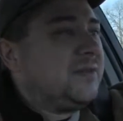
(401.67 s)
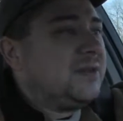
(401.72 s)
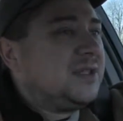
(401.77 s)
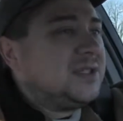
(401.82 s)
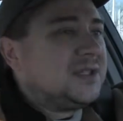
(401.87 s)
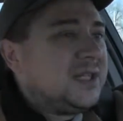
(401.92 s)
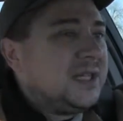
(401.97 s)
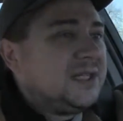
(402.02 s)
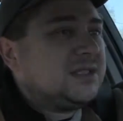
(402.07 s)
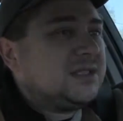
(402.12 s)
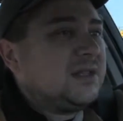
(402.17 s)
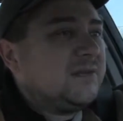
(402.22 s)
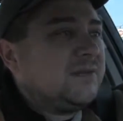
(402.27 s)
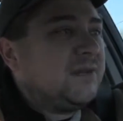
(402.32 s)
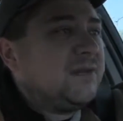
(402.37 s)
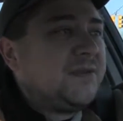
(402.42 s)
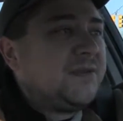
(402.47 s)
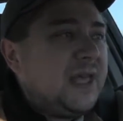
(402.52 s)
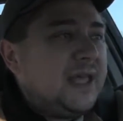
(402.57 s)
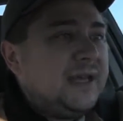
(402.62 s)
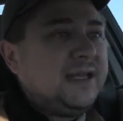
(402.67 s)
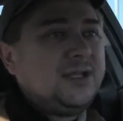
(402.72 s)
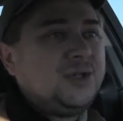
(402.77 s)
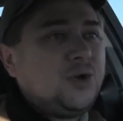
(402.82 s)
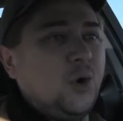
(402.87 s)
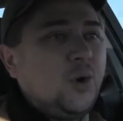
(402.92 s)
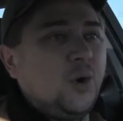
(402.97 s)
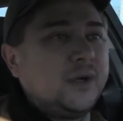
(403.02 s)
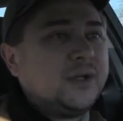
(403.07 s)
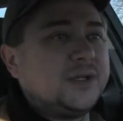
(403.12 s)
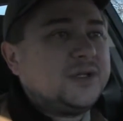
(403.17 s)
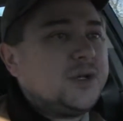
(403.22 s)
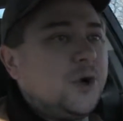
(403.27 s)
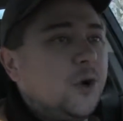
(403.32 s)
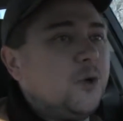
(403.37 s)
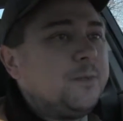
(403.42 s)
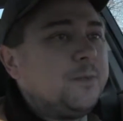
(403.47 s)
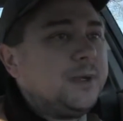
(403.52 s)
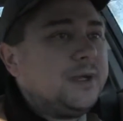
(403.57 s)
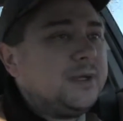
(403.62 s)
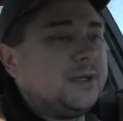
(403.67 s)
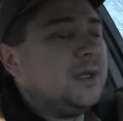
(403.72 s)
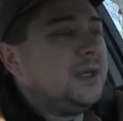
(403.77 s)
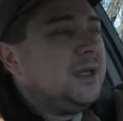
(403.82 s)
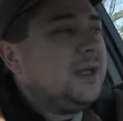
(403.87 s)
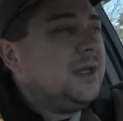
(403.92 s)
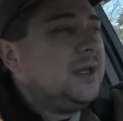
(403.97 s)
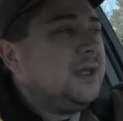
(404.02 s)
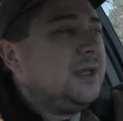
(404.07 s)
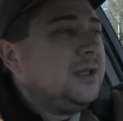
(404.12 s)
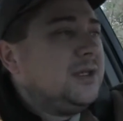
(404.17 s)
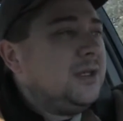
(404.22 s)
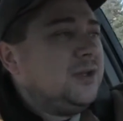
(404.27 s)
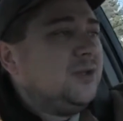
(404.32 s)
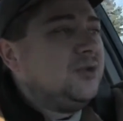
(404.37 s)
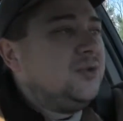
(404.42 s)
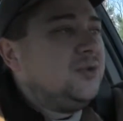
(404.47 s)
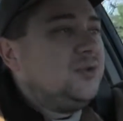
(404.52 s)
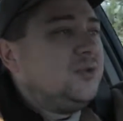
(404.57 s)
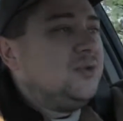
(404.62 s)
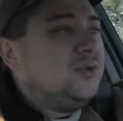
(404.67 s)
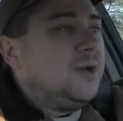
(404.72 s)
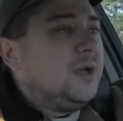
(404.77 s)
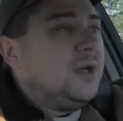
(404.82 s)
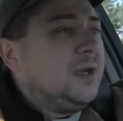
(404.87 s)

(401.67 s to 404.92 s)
in the sense of if any door is open, you